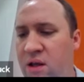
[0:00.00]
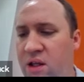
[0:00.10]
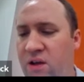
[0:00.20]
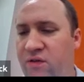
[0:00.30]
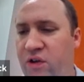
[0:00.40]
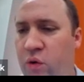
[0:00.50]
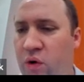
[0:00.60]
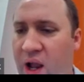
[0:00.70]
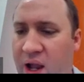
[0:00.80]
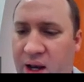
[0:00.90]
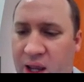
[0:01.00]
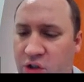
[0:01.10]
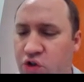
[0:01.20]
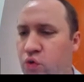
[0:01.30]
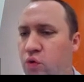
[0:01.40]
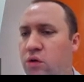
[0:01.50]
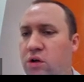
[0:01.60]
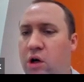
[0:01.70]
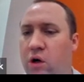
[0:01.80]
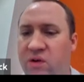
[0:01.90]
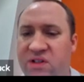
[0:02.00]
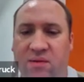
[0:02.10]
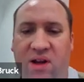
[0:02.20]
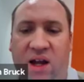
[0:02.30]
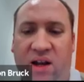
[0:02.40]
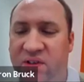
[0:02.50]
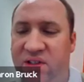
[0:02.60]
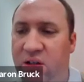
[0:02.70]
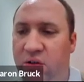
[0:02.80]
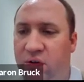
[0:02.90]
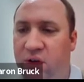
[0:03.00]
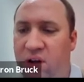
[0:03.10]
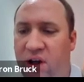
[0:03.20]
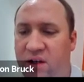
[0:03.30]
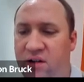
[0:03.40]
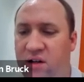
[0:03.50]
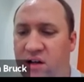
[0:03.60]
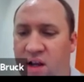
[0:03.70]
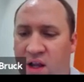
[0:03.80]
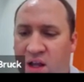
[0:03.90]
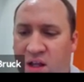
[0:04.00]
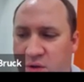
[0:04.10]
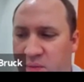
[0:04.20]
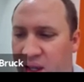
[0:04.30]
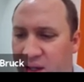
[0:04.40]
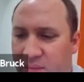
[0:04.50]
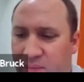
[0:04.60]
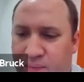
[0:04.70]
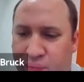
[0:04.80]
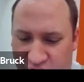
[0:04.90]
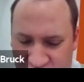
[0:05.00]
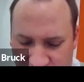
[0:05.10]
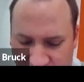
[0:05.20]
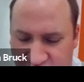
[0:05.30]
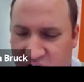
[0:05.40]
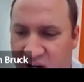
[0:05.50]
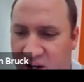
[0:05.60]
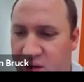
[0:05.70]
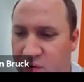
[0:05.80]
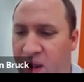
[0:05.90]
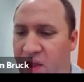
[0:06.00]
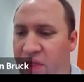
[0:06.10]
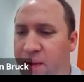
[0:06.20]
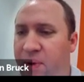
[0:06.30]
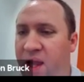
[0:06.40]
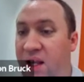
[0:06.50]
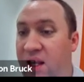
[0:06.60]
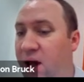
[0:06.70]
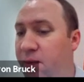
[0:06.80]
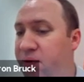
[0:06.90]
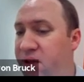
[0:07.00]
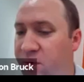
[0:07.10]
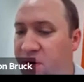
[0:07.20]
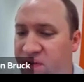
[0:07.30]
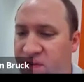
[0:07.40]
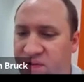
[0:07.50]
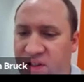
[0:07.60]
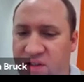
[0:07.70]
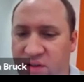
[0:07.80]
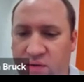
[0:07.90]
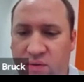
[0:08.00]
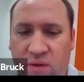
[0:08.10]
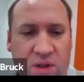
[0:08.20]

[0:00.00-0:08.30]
If you were at a jeweler or some kind of a silver collector, you might push them to try to round that penny up to 352.